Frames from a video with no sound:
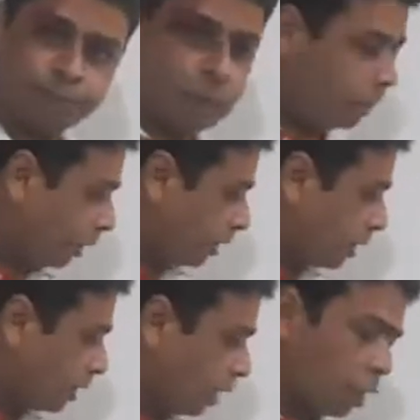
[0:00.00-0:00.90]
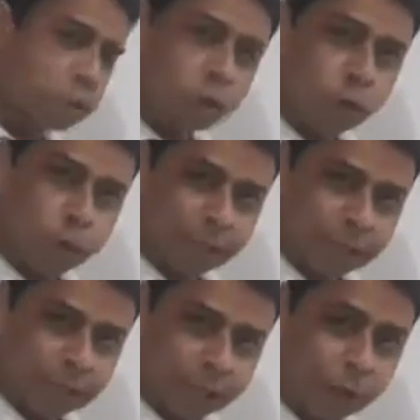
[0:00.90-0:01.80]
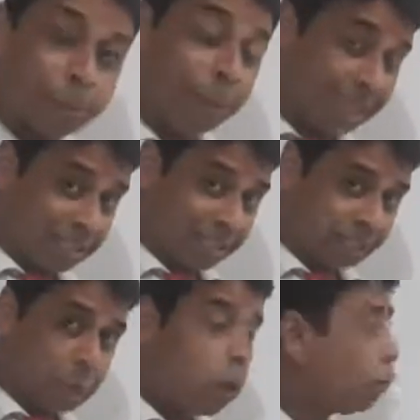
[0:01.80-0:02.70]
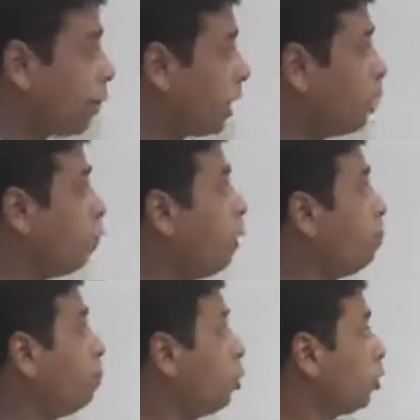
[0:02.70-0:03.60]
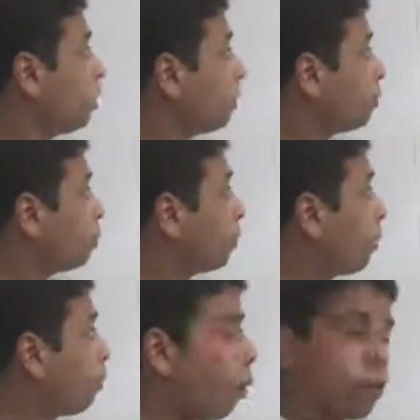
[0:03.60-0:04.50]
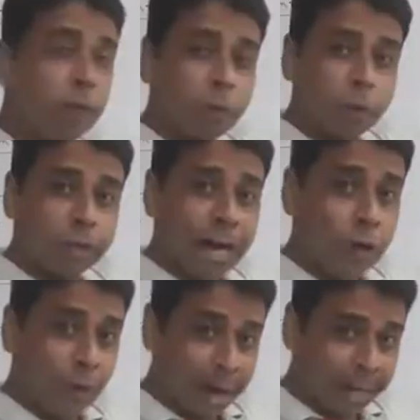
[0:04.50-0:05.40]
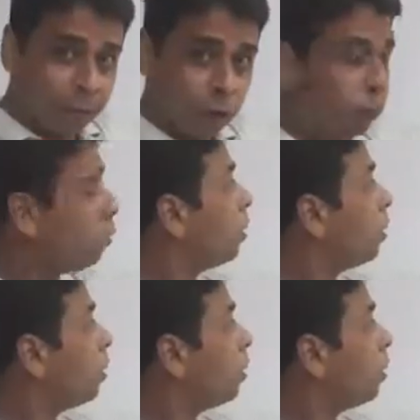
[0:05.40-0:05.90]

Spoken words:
This is not slope right now, but when you will put the point of contact value